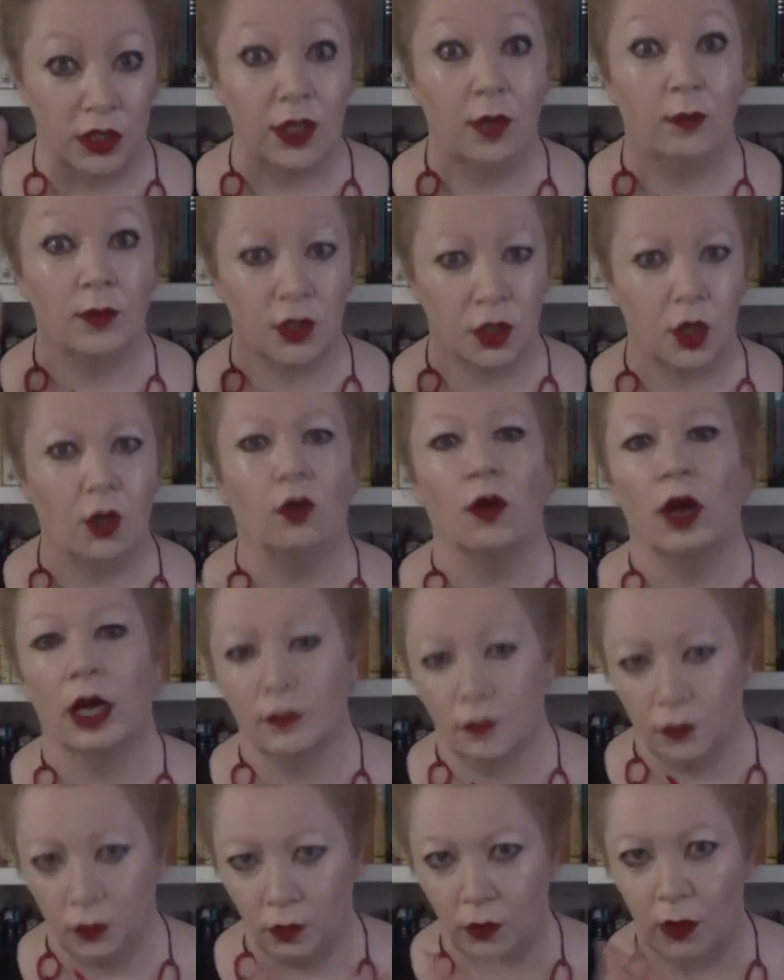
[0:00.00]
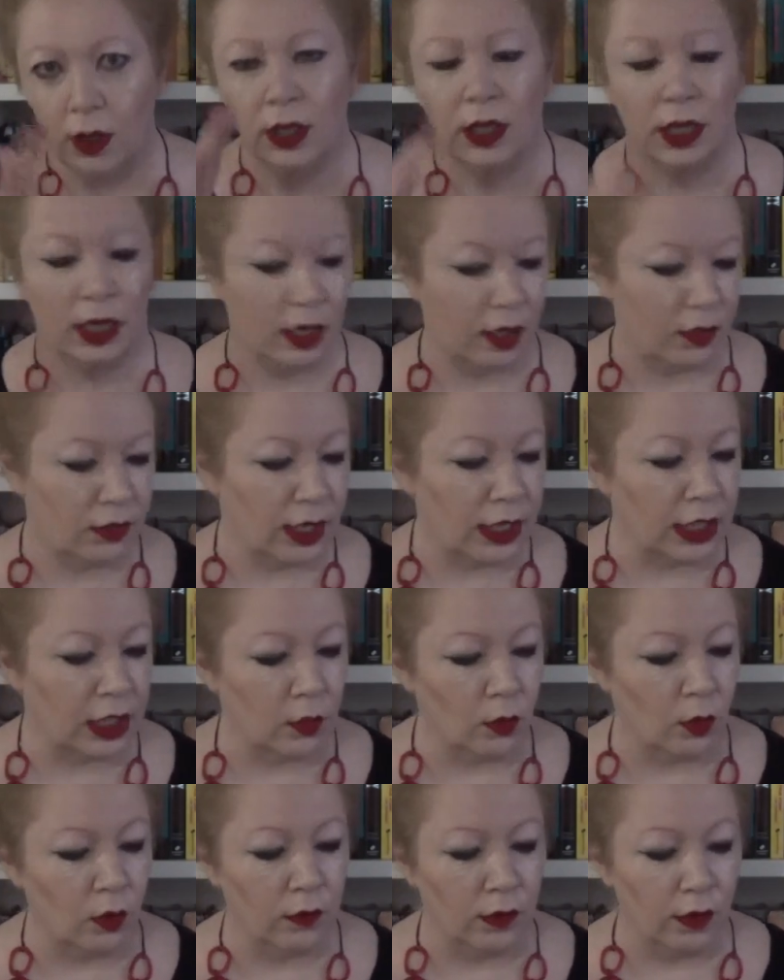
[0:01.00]
I'm so grateful, and I thank you
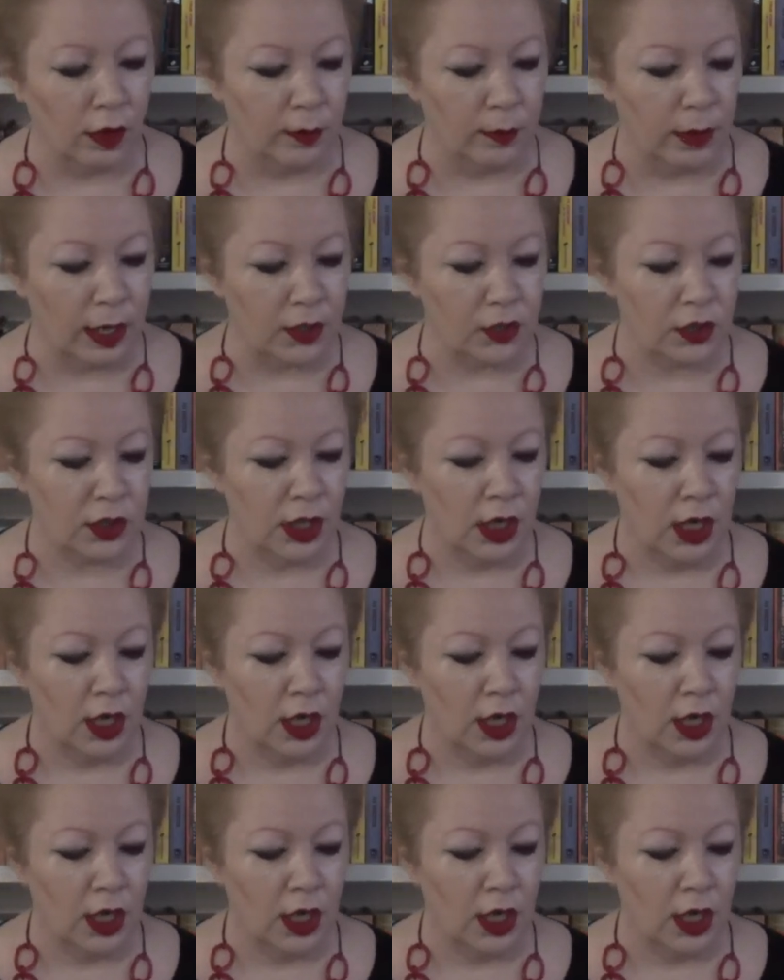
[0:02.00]
all very much.